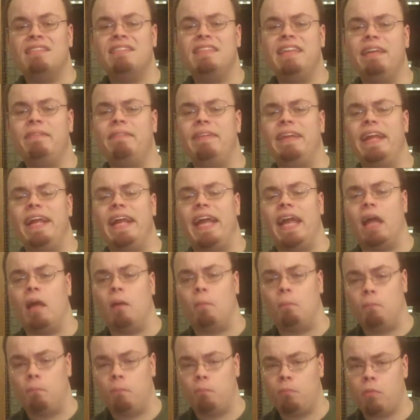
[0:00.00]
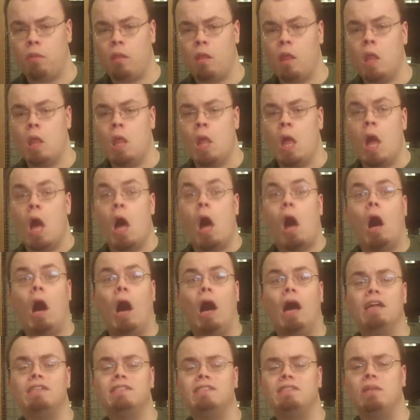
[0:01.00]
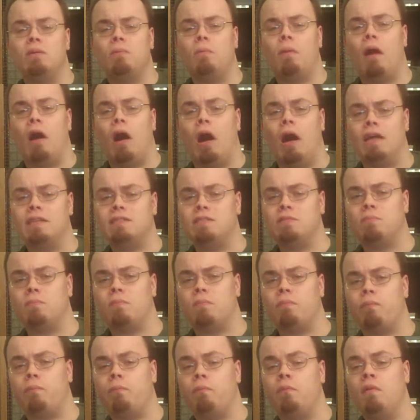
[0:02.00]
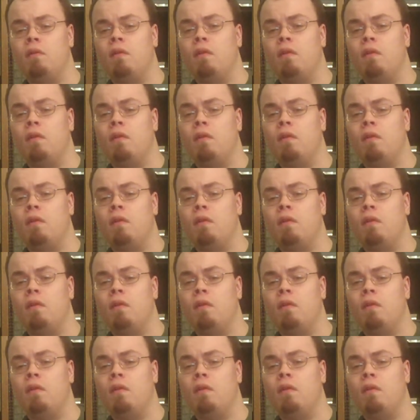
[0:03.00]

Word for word: DVDM, awesome